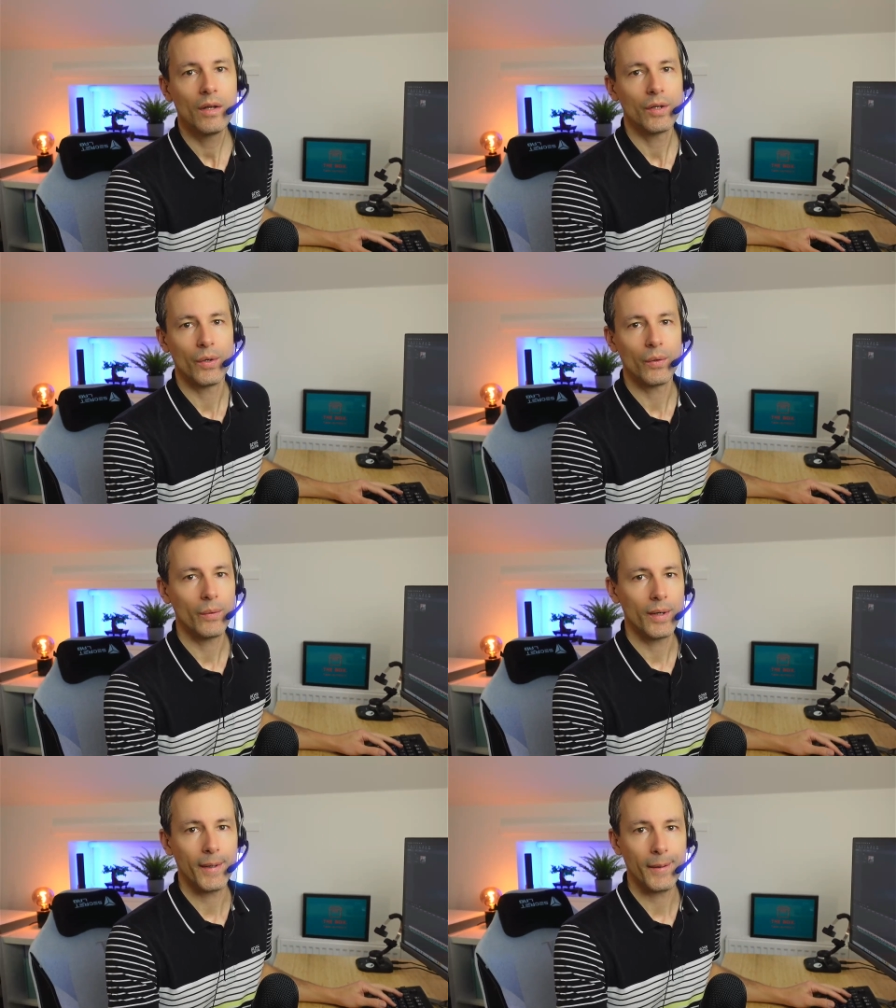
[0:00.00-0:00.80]
you know
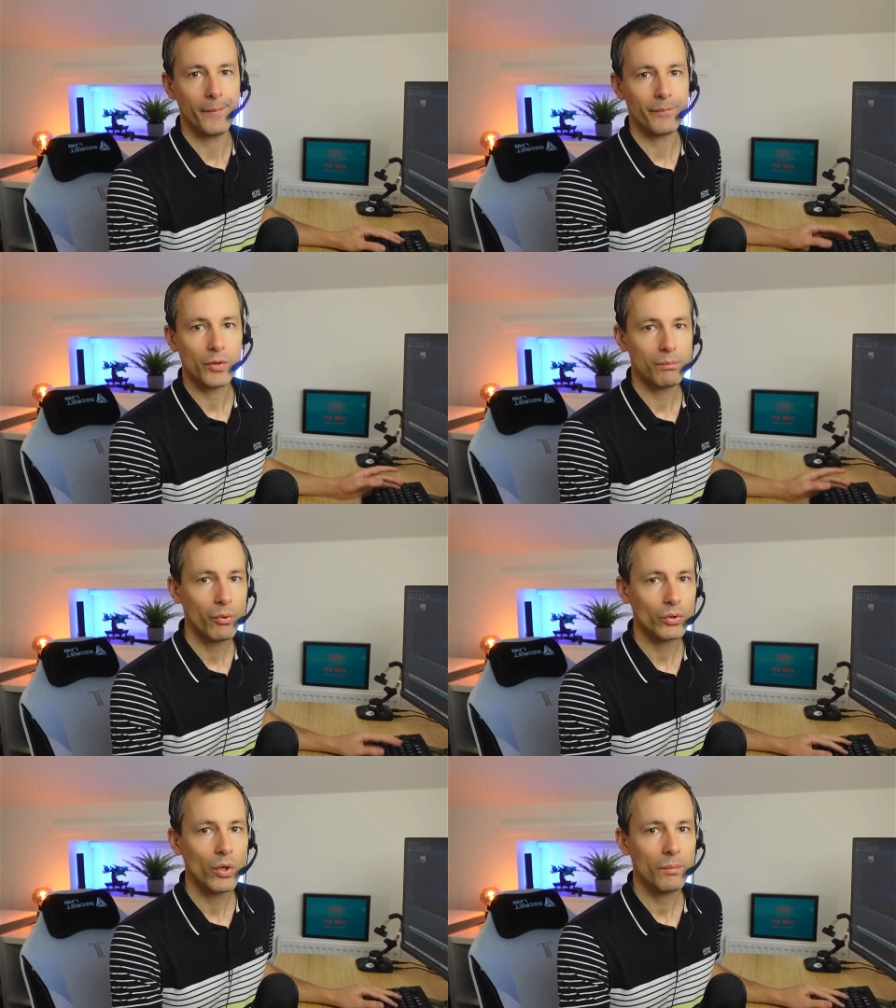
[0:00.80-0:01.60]
um,
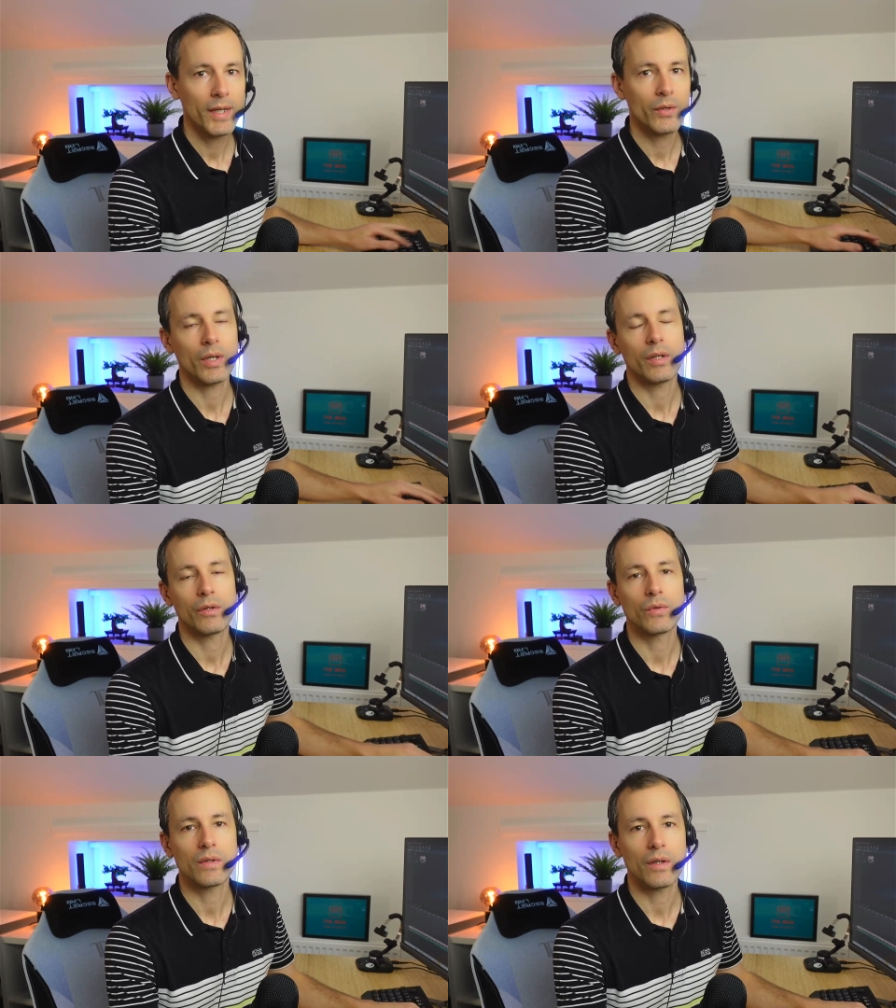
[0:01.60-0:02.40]
report normally you can
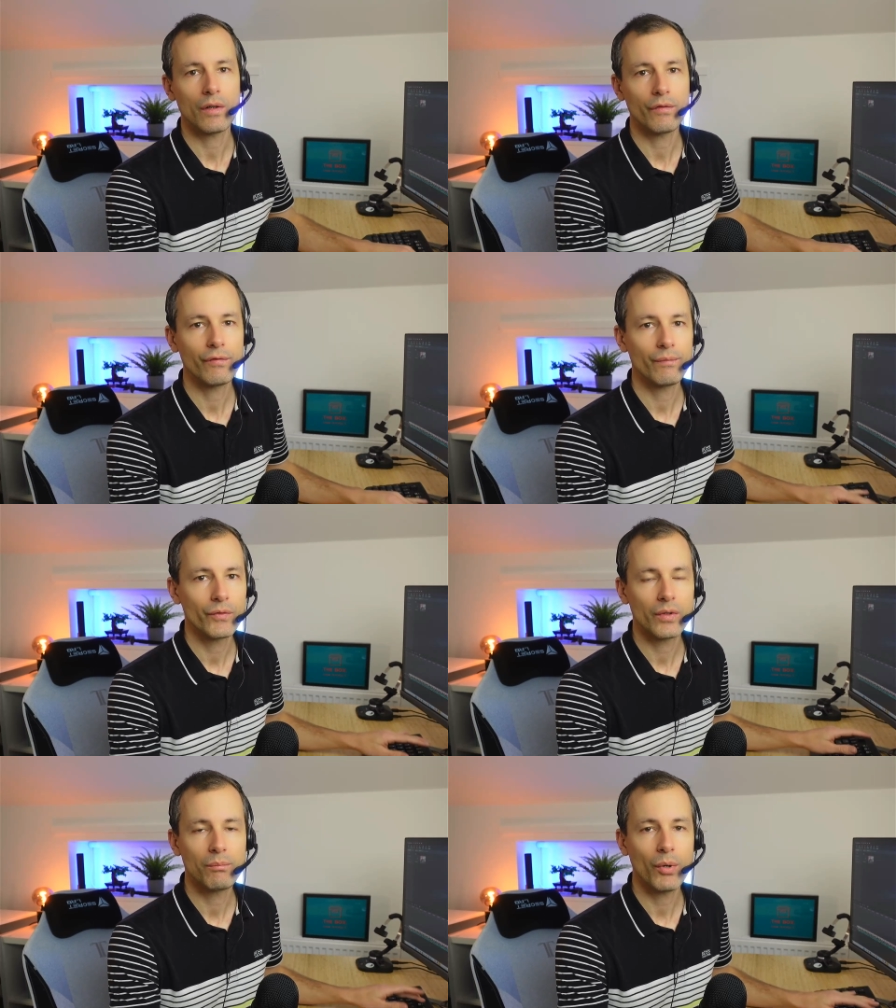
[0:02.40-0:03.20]
use the
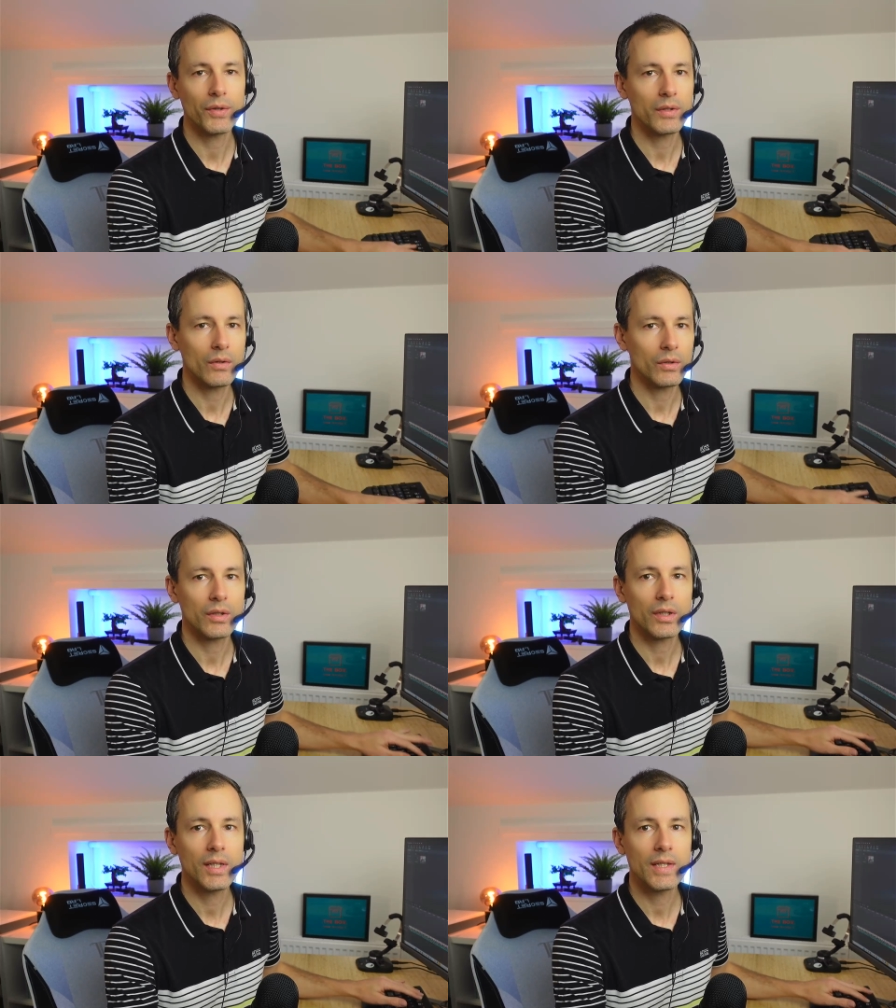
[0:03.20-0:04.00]
the button or
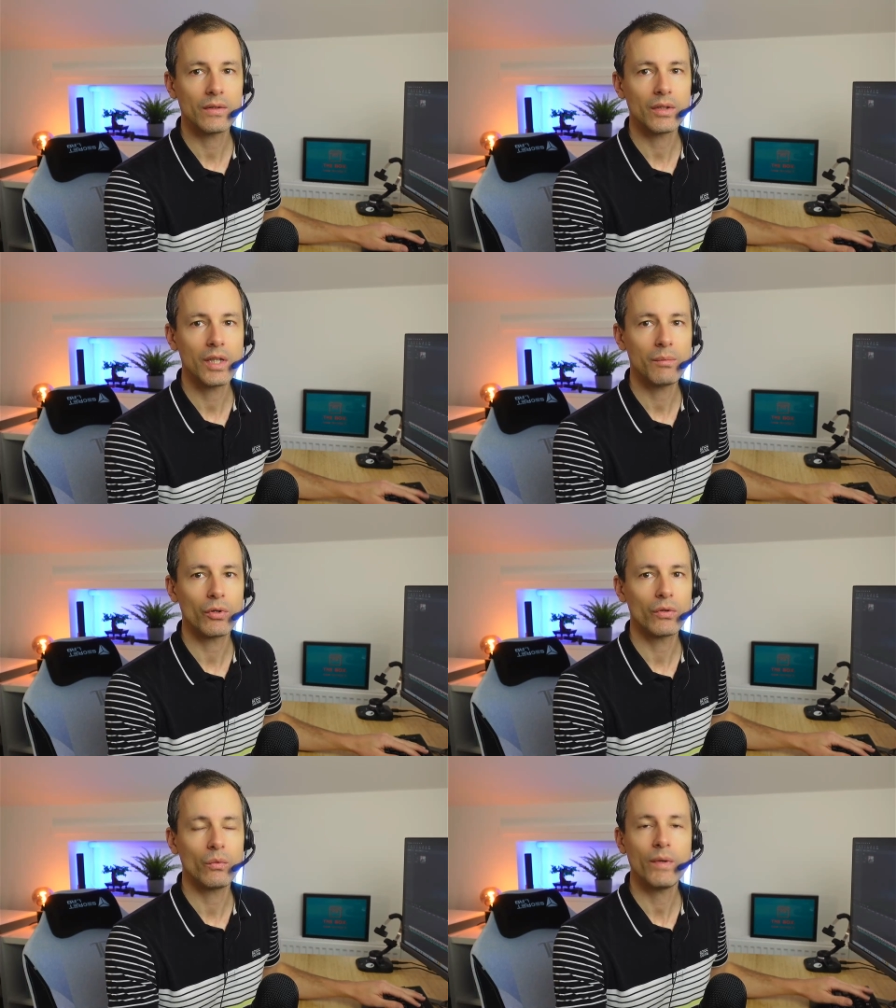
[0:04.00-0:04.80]
the keys on the
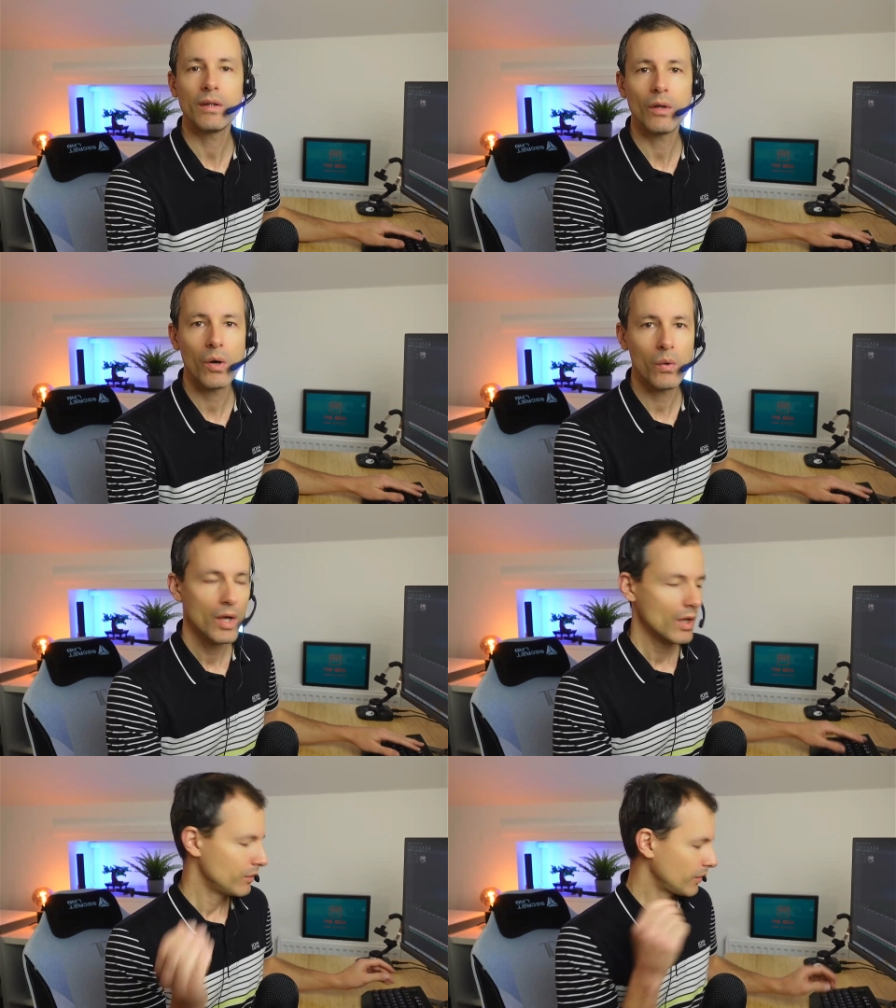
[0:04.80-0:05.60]
keyboard to window
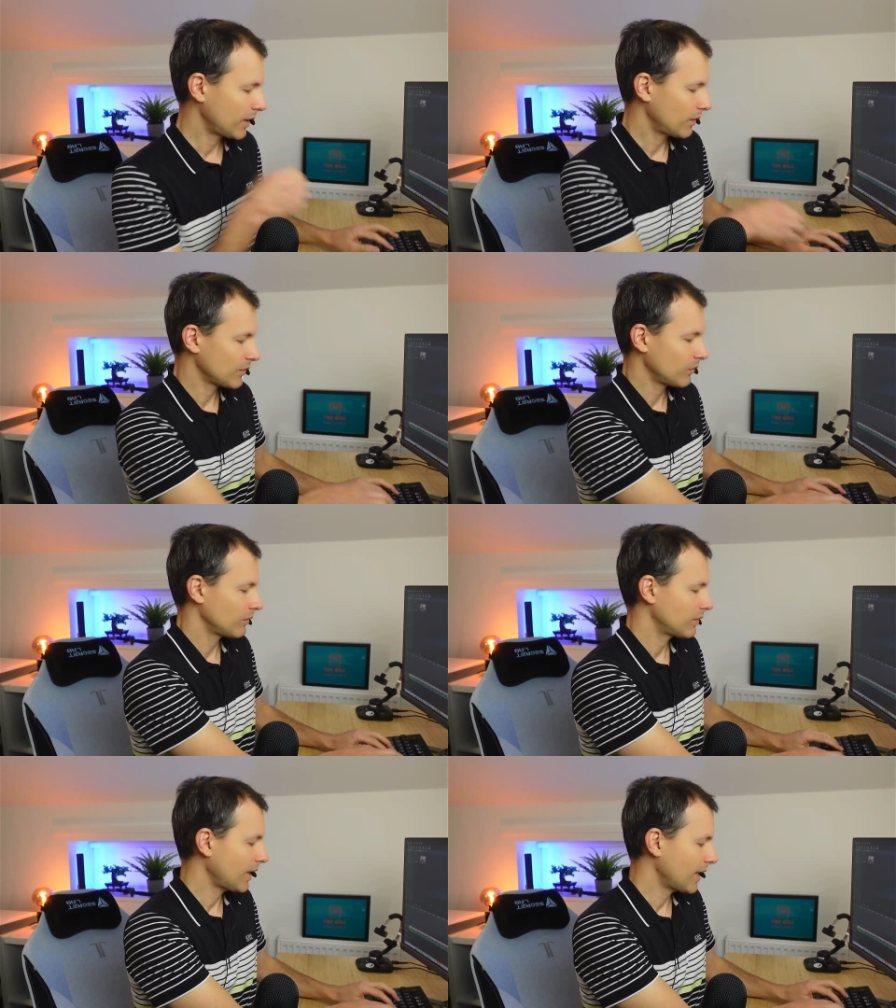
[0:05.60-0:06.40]
you can also
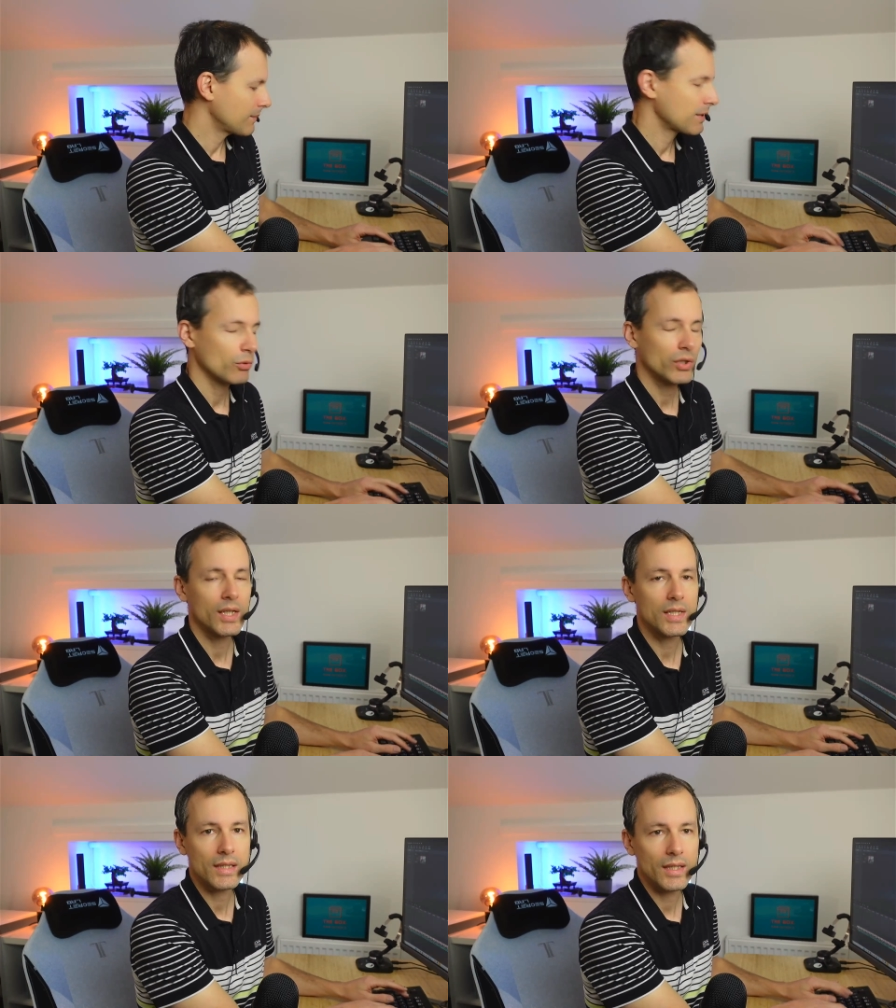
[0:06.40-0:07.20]
type
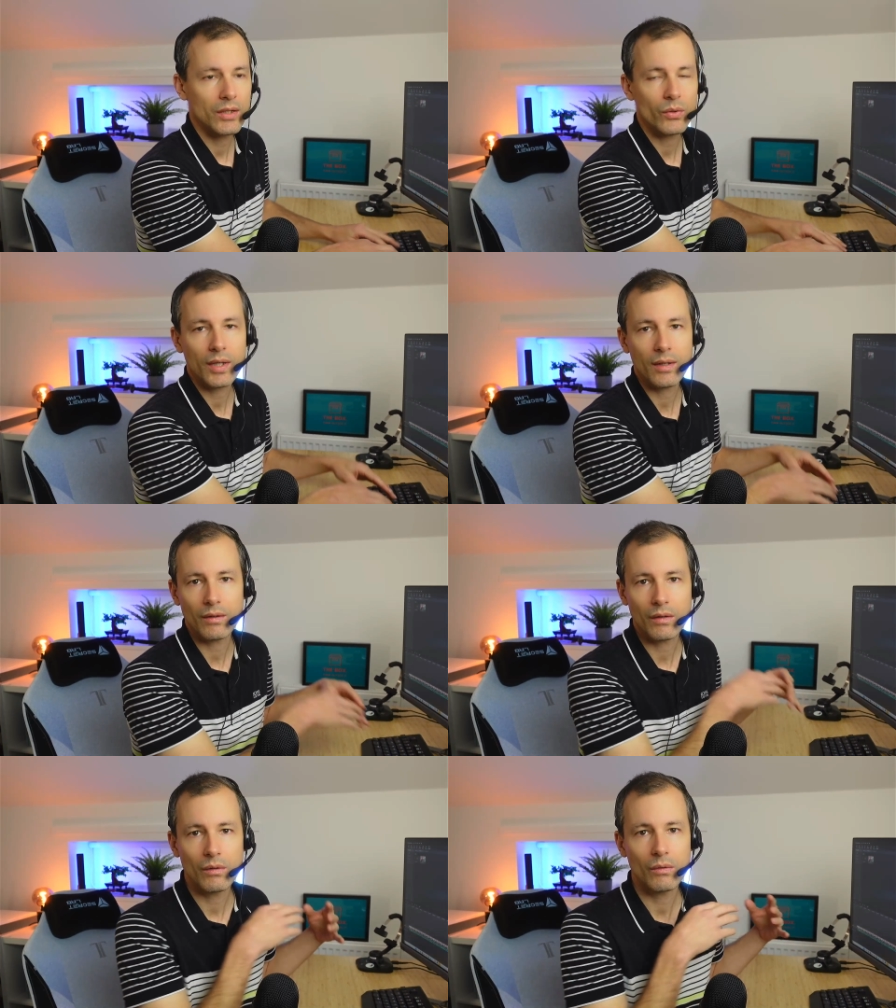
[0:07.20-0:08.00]
simultaneously you can